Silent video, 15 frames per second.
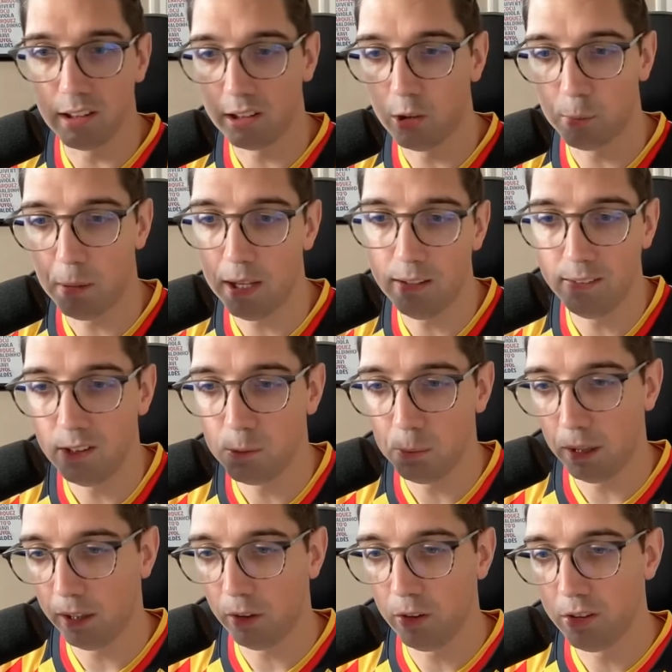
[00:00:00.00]
Like, you're paying these
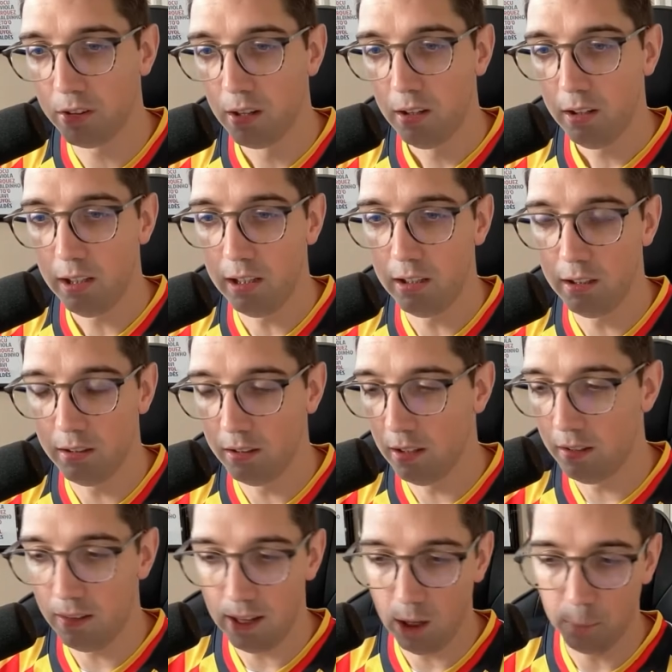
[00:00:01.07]
players
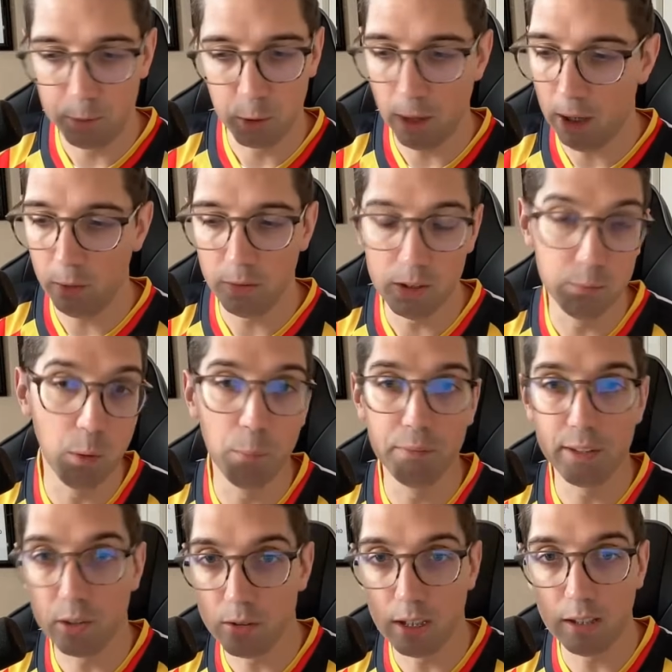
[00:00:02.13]
they helped you out in the moment
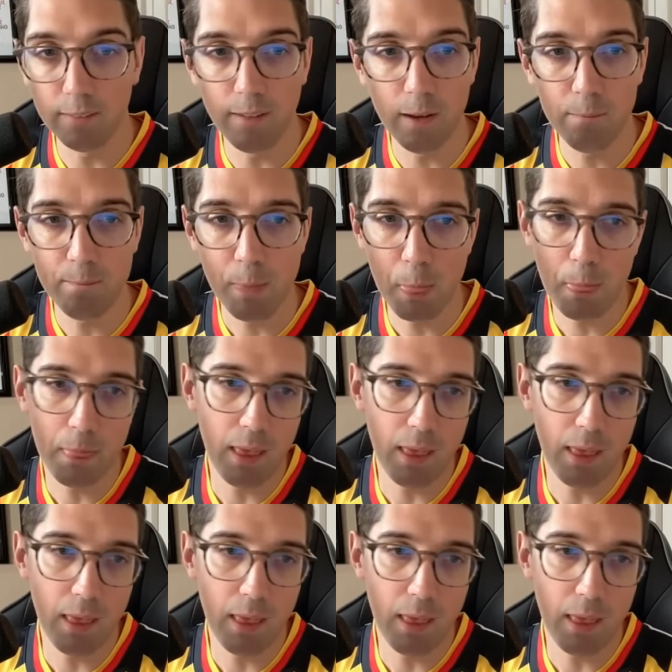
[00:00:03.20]
that you needed them.